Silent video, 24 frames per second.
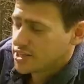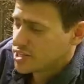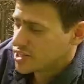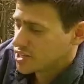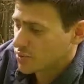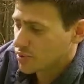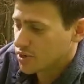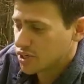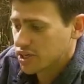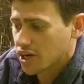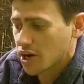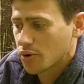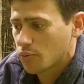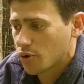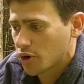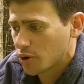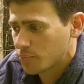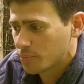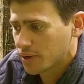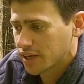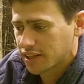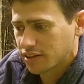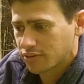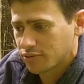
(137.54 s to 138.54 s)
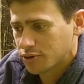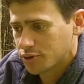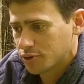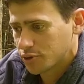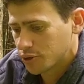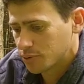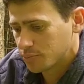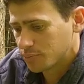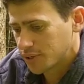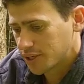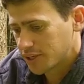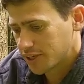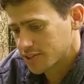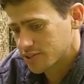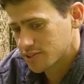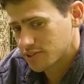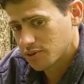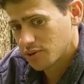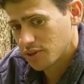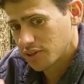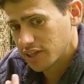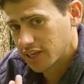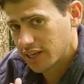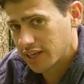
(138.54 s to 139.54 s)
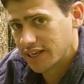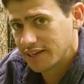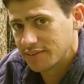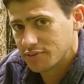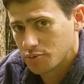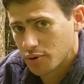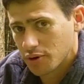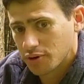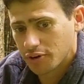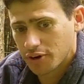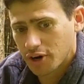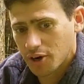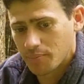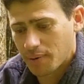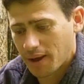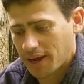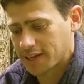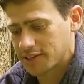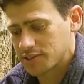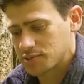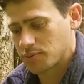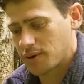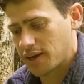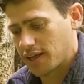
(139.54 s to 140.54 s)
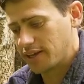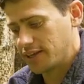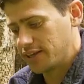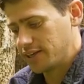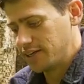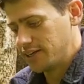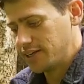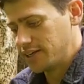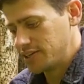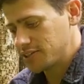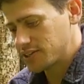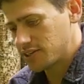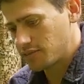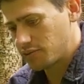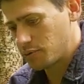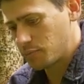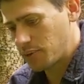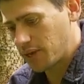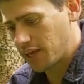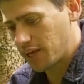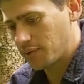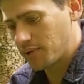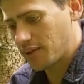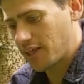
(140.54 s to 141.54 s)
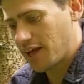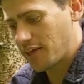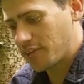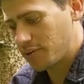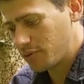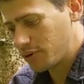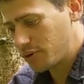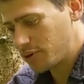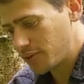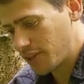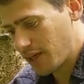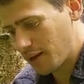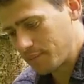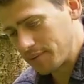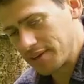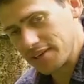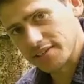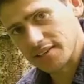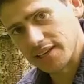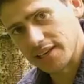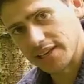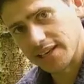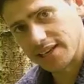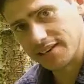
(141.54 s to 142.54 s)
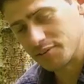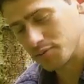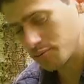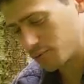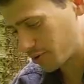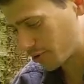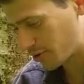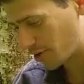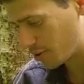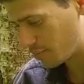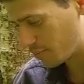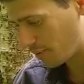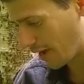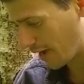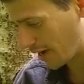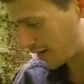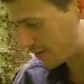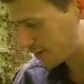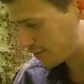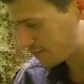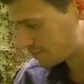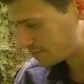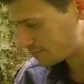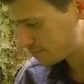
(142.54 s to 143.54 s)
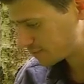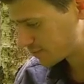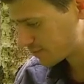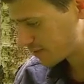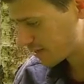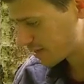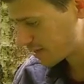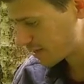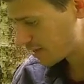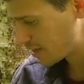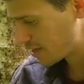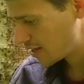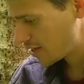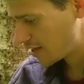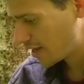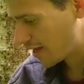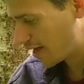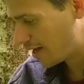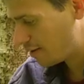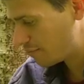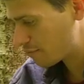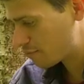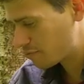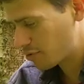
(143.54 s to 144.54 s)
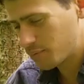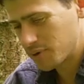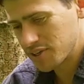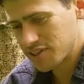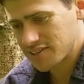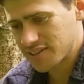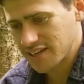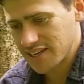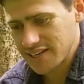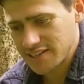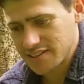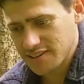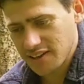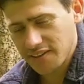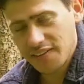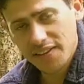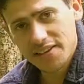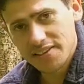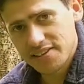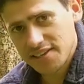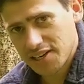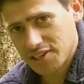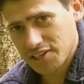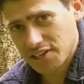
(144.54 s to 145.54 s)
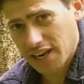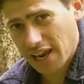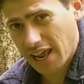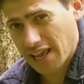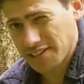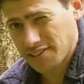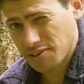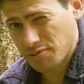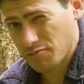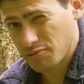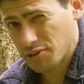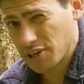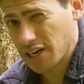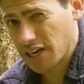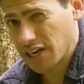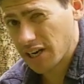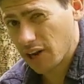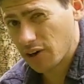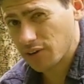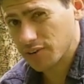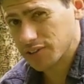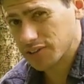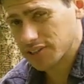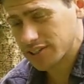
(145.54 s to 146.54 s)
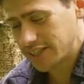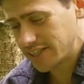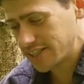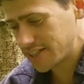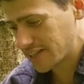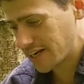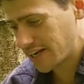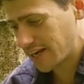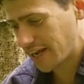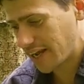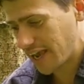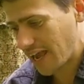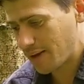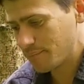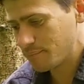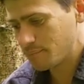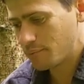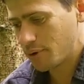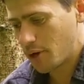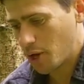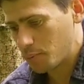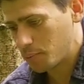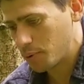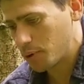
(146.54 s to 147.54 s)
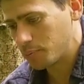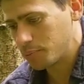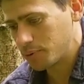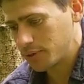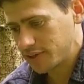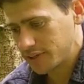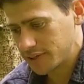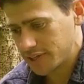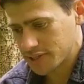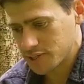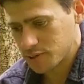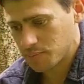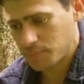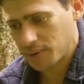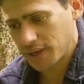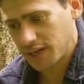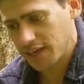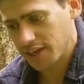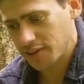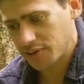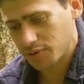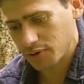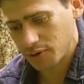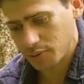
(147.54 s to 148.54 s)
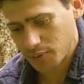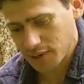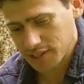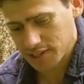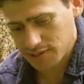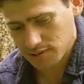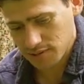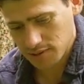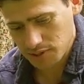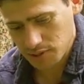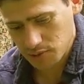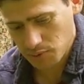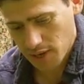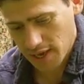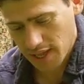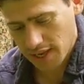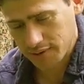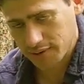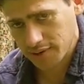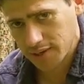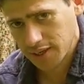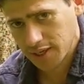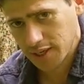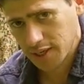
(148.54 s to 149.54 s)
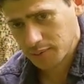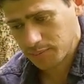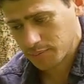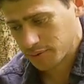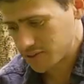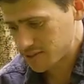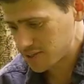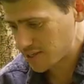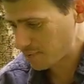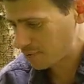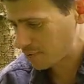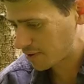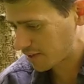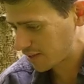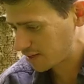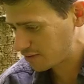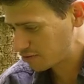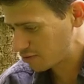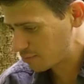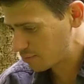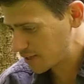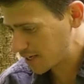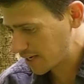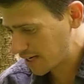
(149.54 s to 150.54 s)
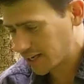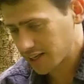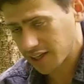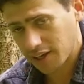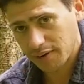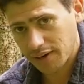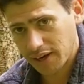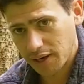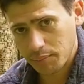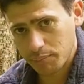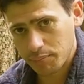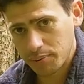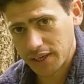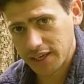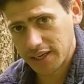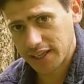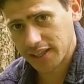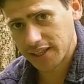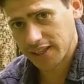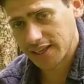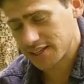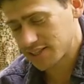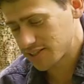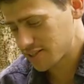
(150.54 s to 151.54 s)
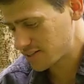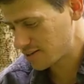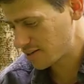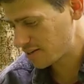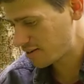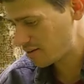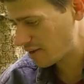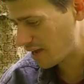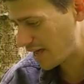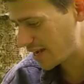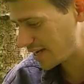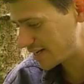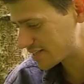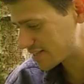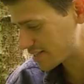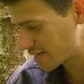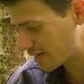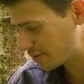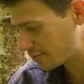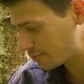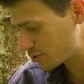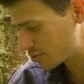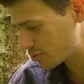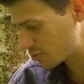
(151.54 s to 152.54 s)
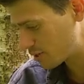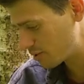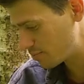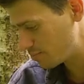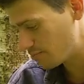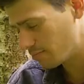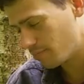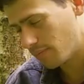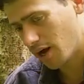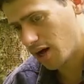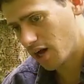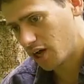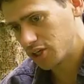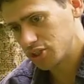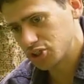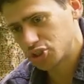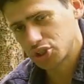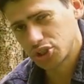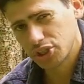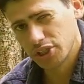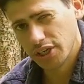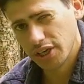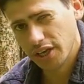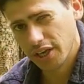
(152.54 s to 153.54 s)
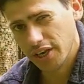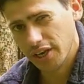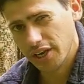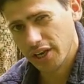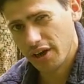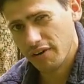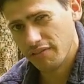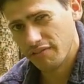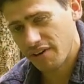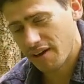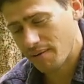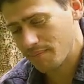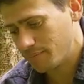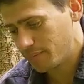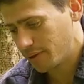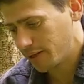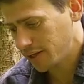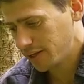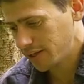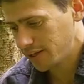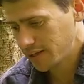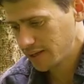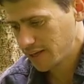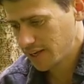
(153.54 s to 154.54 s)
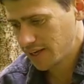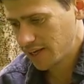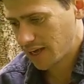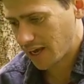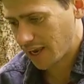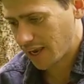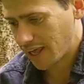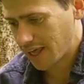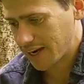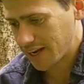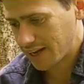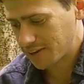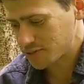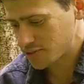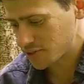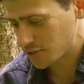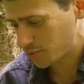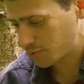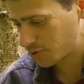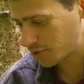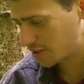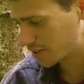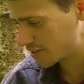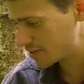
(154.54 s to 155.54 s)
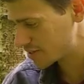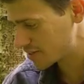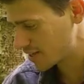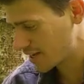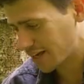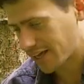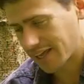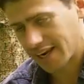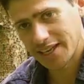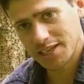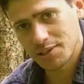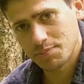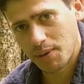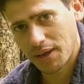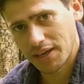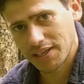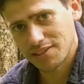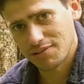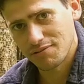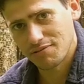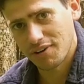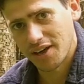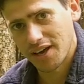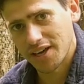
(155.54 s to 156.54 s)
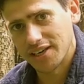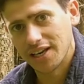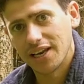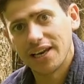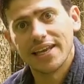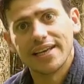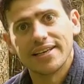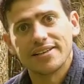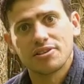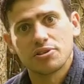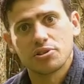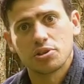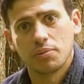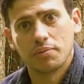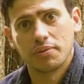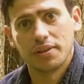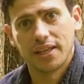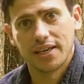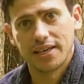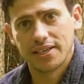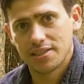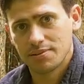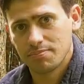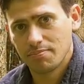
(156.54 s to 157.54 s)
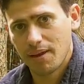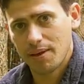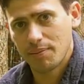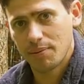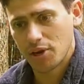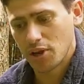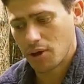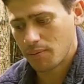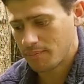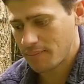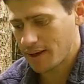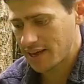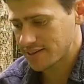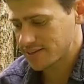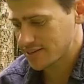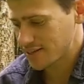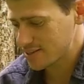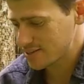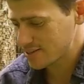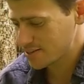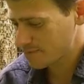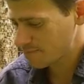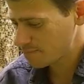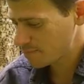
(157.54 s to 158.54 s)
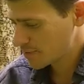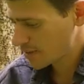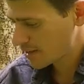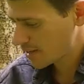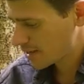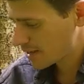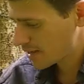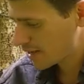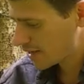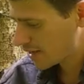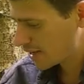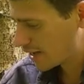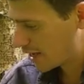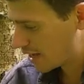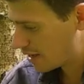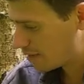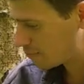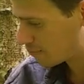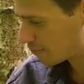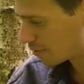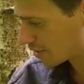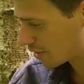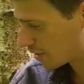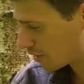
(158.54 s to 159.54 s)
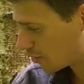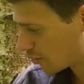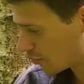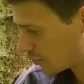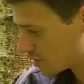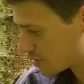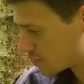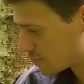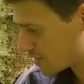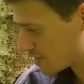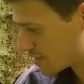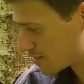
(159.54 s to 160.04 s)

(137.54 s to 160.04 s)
So we don't want to pick the root up because the leaves won't grow back as well. So if we pick it without the root, that means the leaves will grow back. From a season, this actually has really long season, and it can pop up and disappear through winter as well. But typically for me, I'll go out and pick this anytime between March and November. I'll head out to the woodlands and I can expect to find at least some of this, maybe not masses. But there'll always be